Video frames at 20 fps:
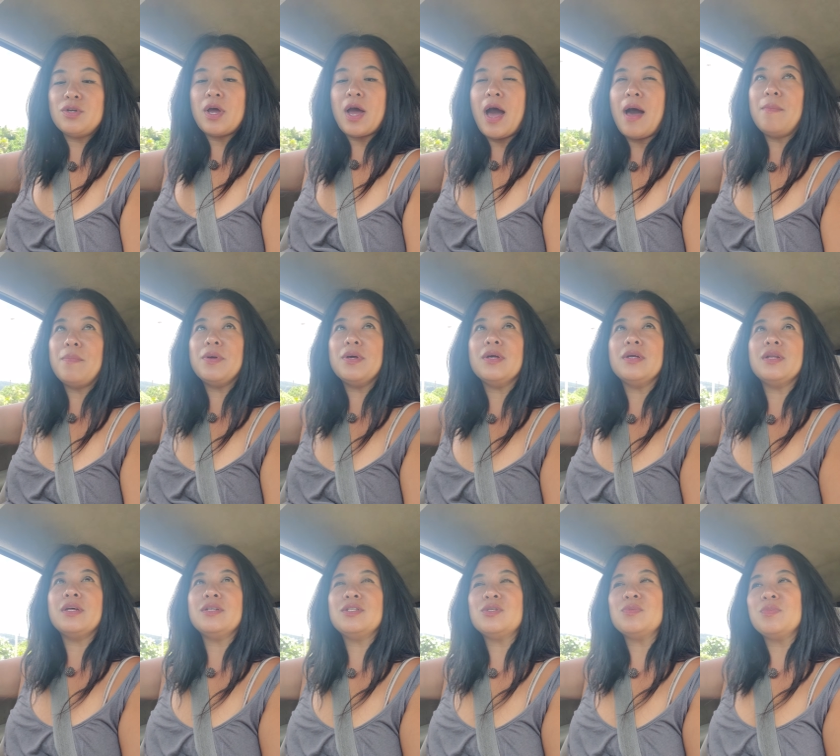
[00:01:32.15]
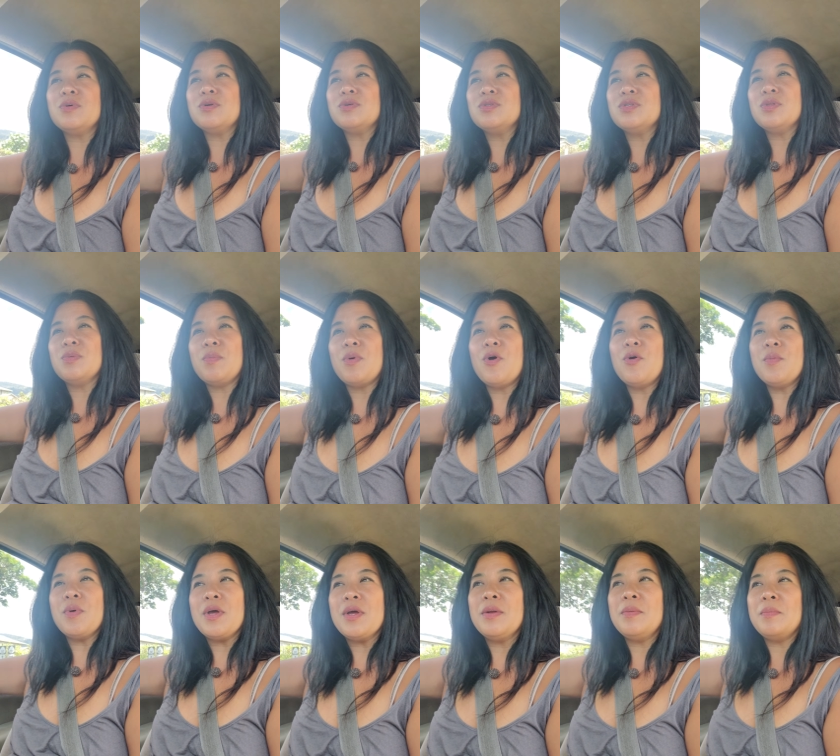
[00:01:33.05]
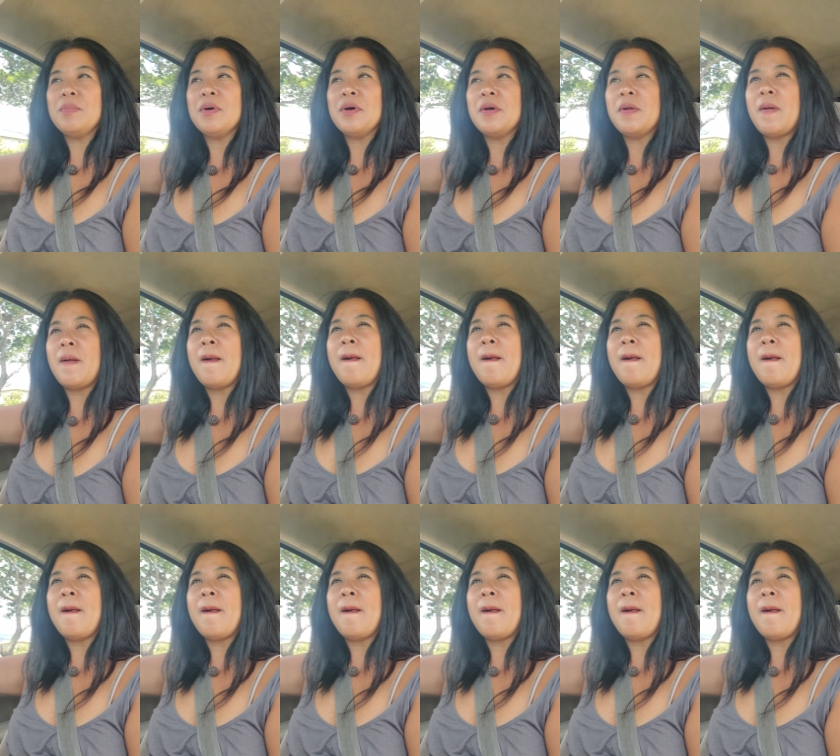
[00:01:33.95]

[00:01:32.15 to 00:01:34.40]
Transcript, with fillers: happen, I suppose, in the moment. But